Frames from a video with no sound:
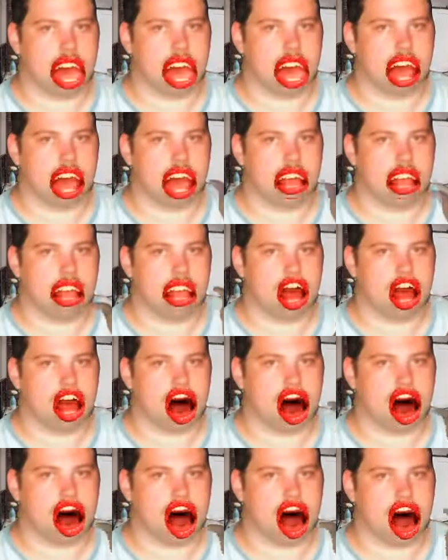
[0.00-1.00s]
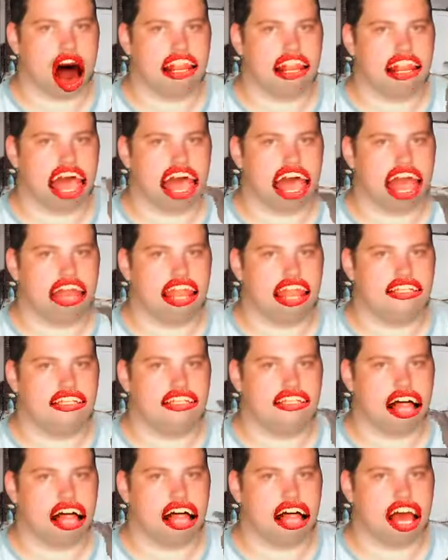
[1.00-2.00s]
That's interesting. You know, that
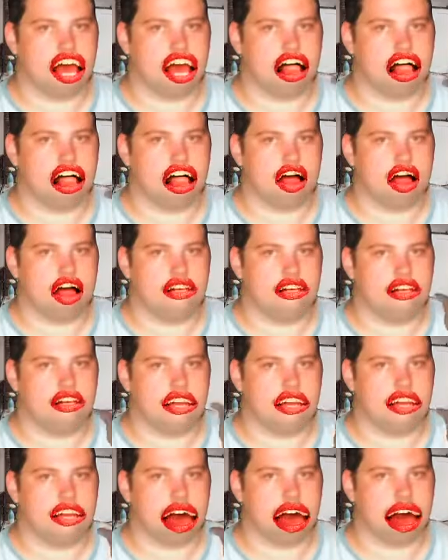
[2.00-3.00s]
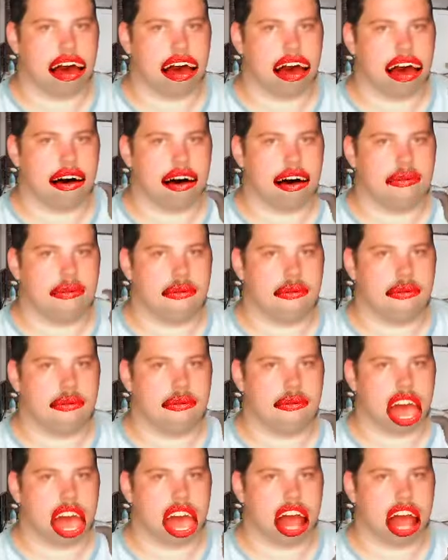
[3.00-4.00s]
is the only version of Crash of the Titans for whatever
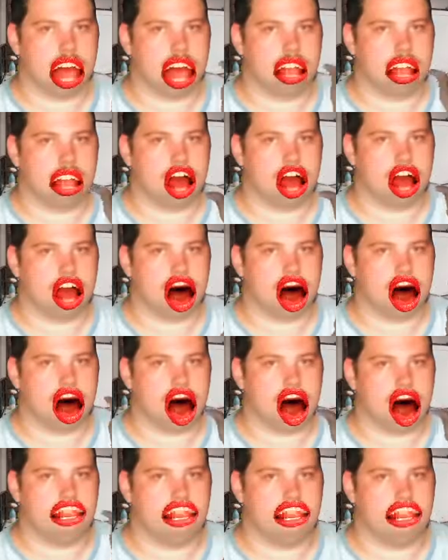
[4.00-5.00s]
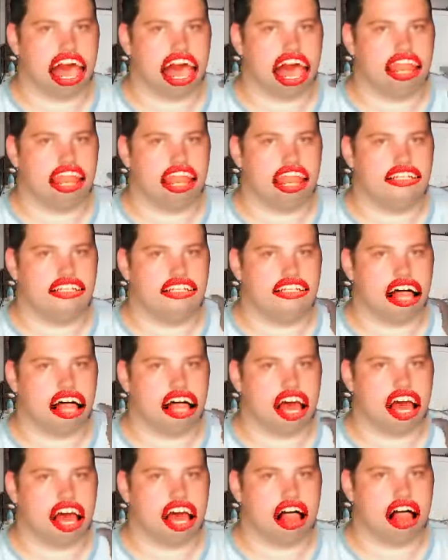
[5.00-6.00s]
reason that runs at 60
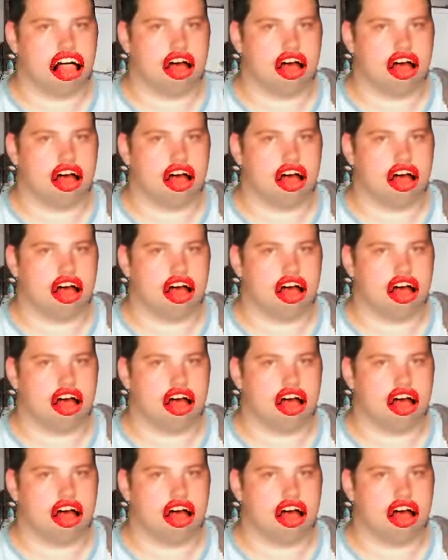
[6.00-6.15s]
FPS.